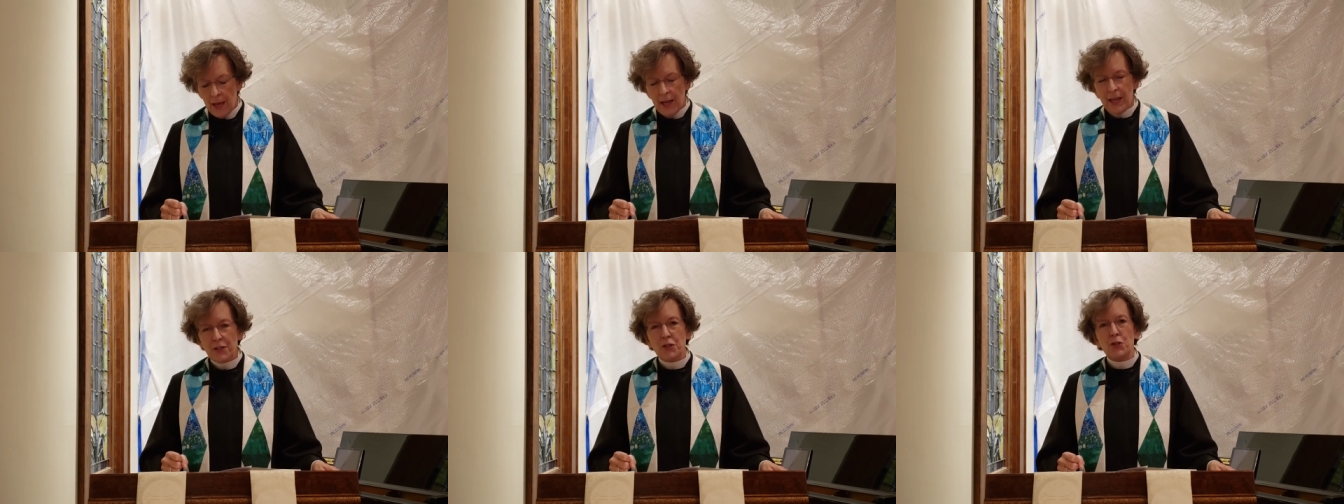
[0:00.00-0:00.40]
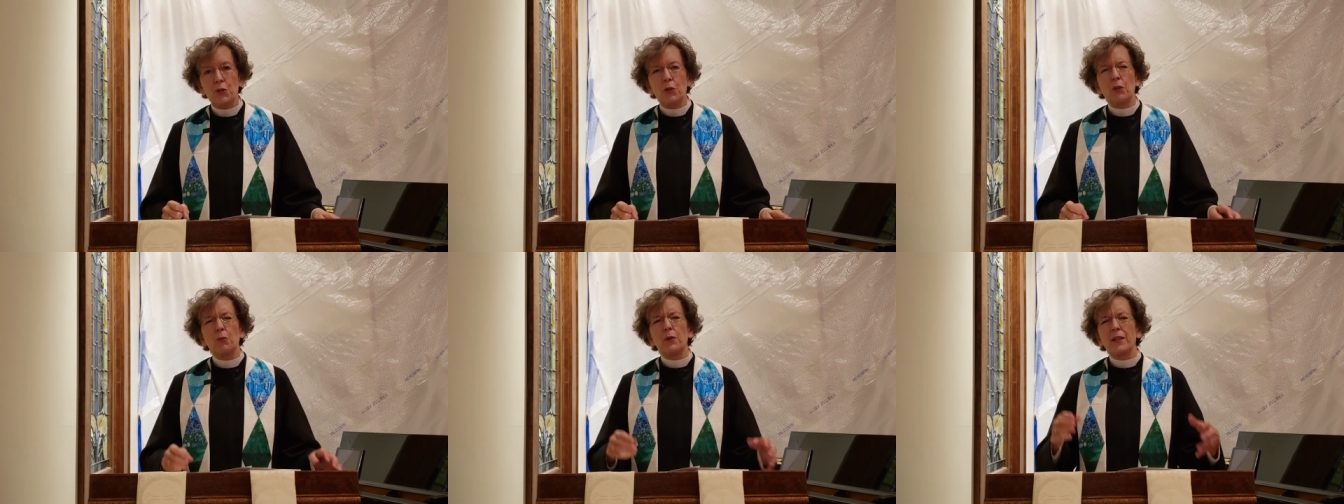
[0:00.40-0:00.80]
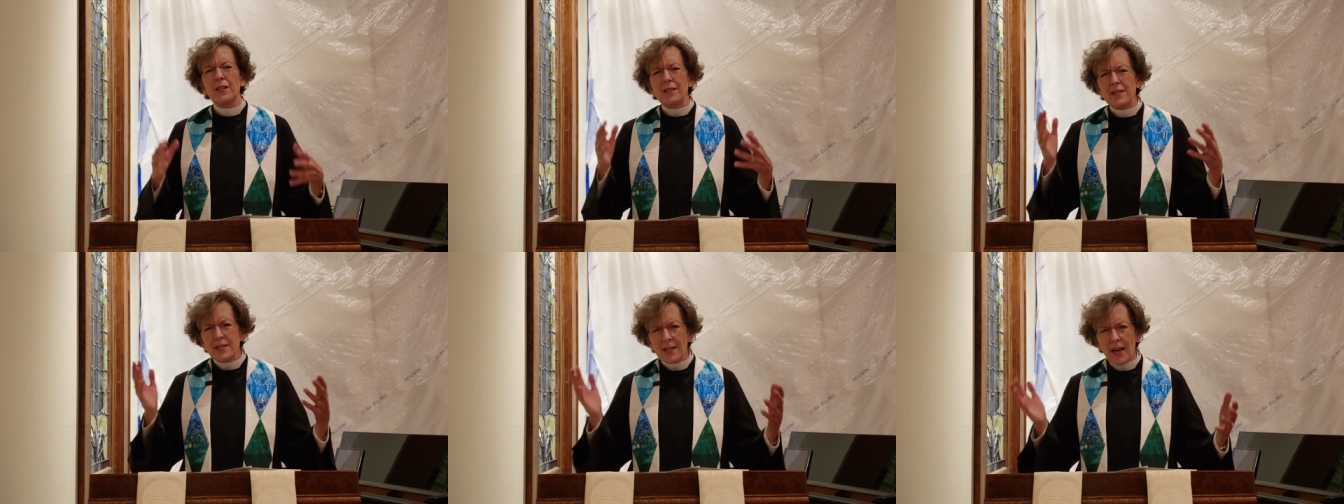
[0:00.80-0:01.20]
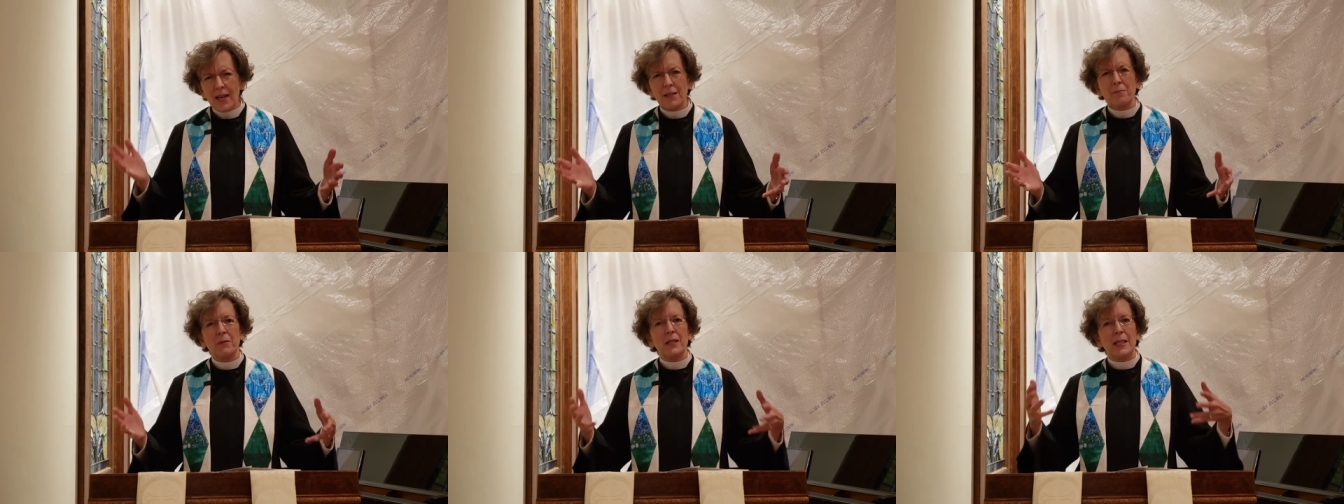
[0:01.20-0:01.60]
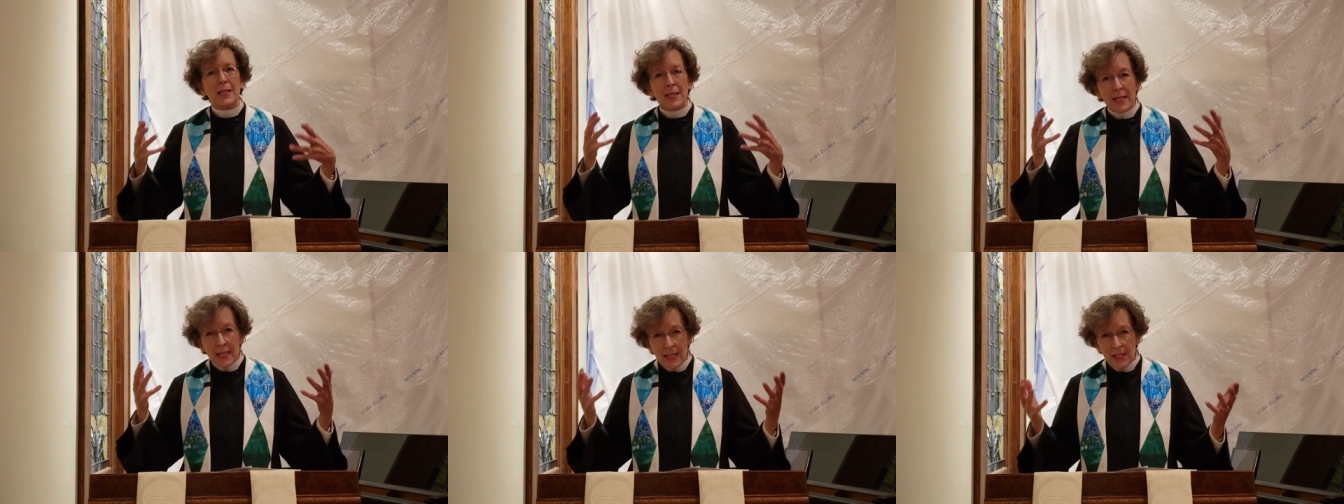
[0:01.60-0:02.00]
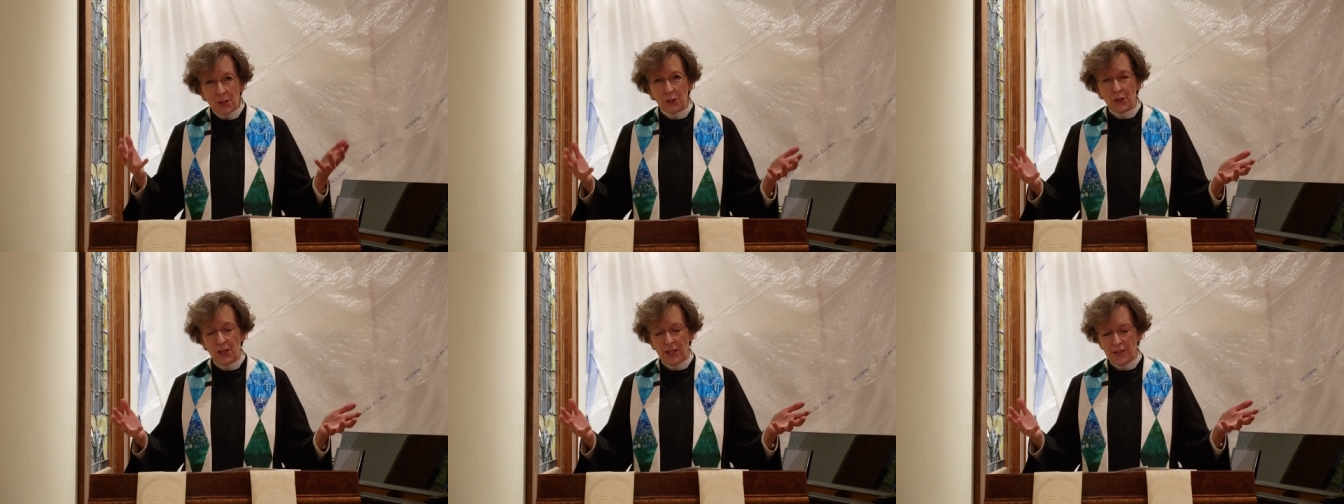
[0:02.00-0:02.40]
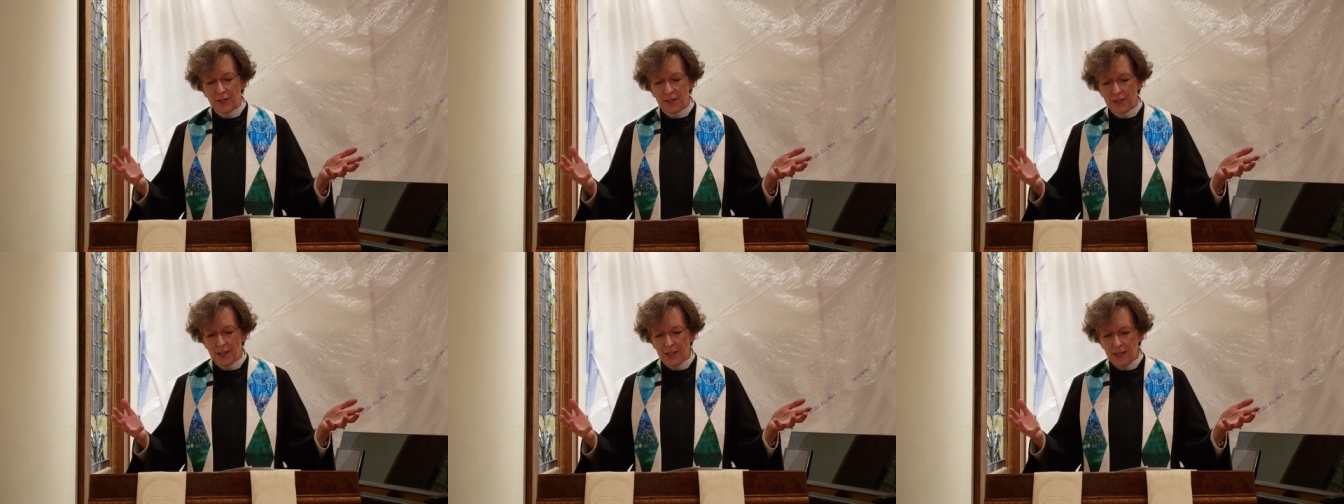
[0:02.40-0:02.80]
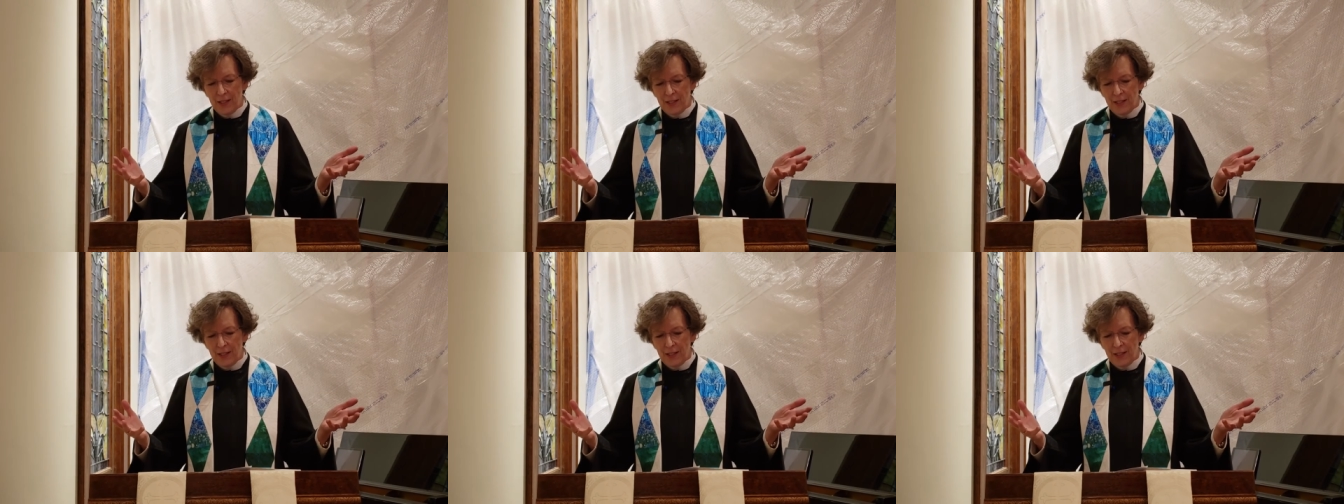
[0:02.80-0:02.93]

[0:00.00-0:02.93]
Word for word: and to do it with excitement and eagerness.